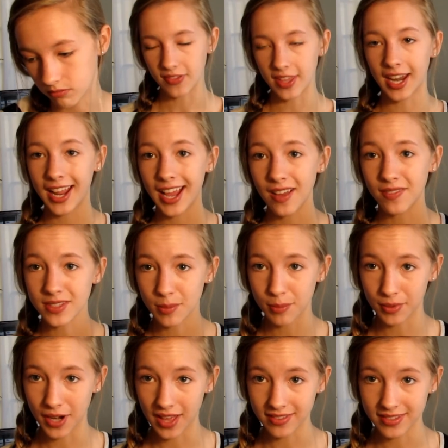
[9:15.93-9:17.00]
Then I have some
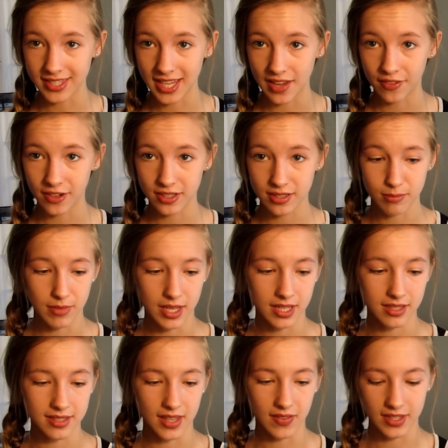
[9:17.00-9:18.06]
Breath Savers
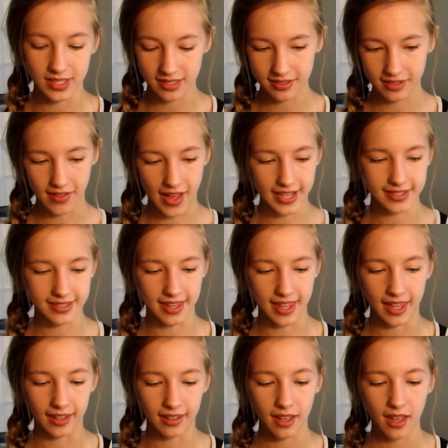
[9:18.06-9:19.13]
mints, and this is the last
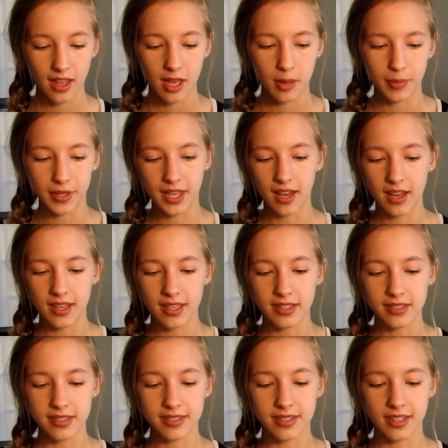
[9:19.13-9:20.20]
thing
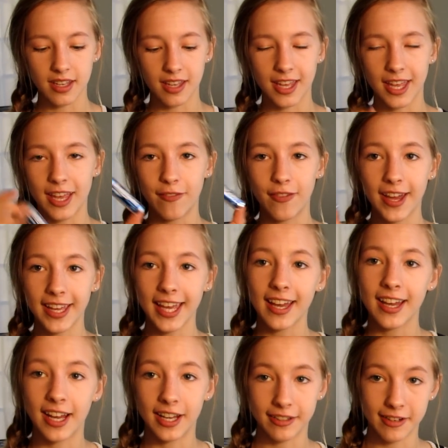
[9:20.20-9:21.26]
because if I
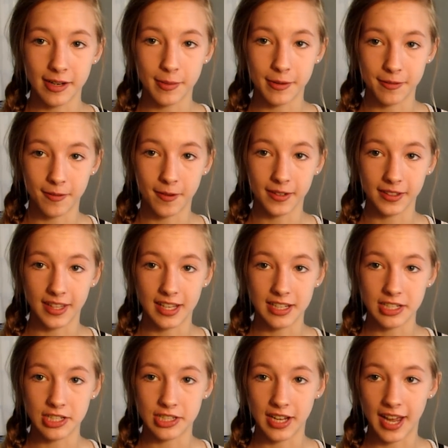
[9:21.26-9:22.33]
get hungry before lunch,